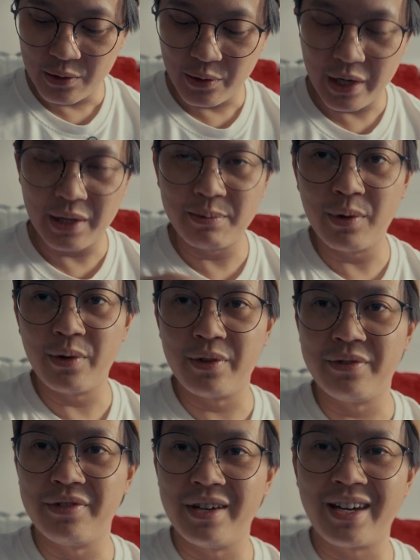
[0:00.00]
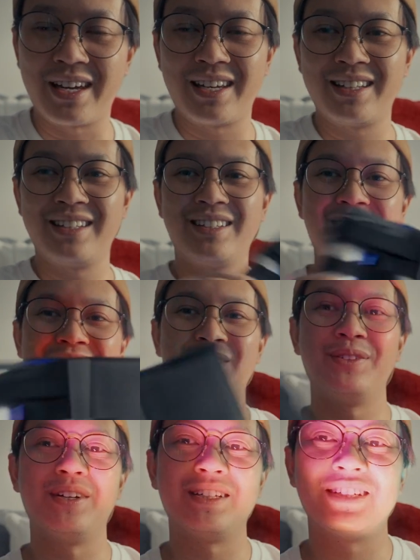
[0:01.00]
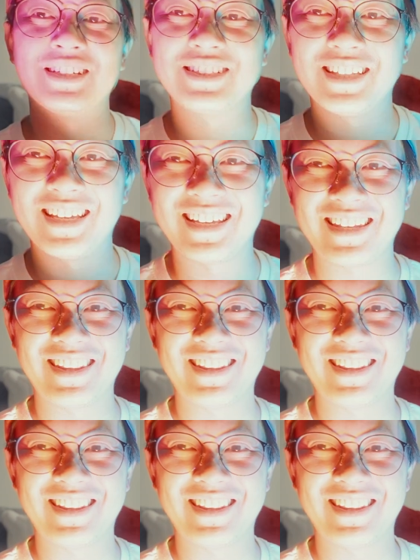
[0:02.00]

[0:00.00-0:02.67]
rainbow effect, which is like